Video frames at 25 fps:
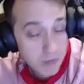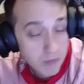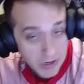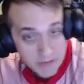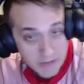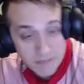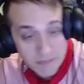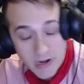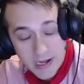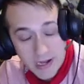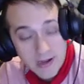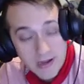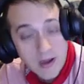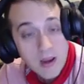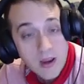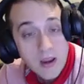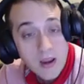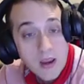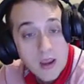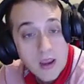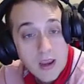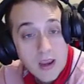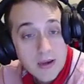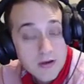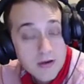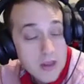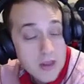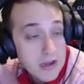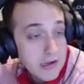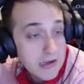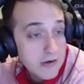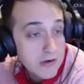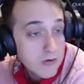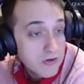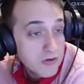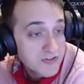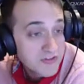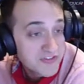Right. And
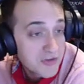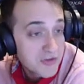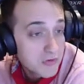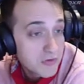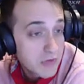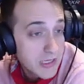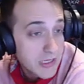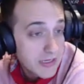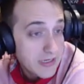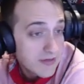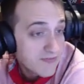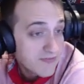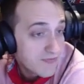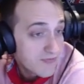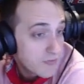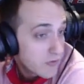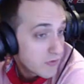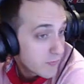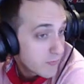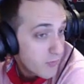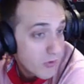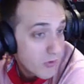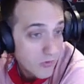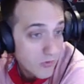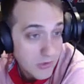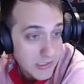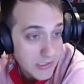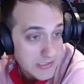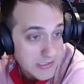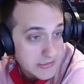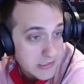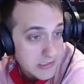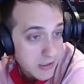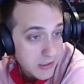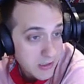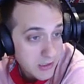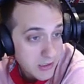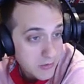also, like, if your opponent
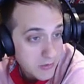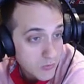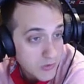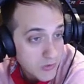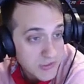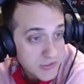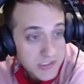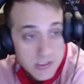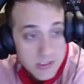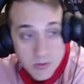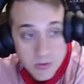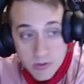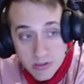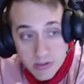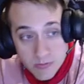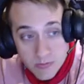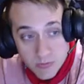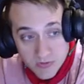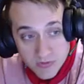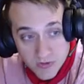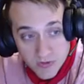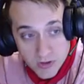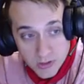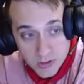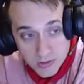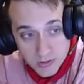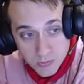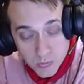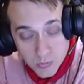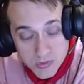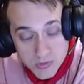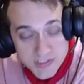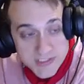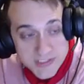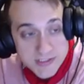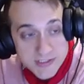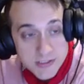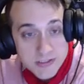gets a Haunted Woods and you end up with a
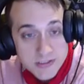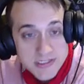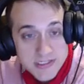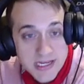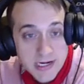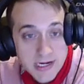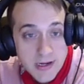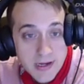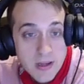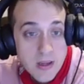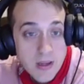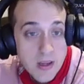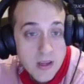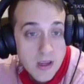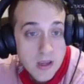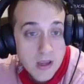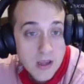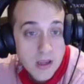Haunted Woods in your deck,